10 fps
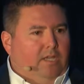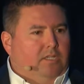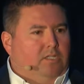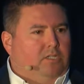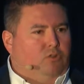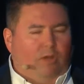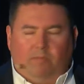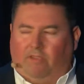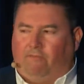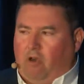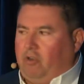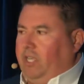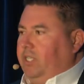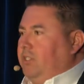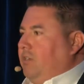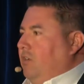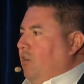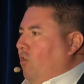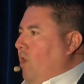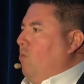extremely focused
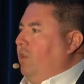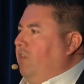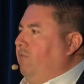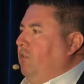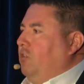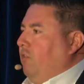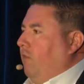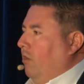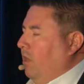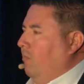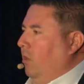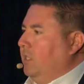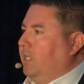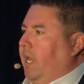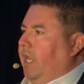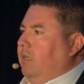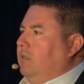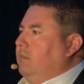around what the future of our club looks like.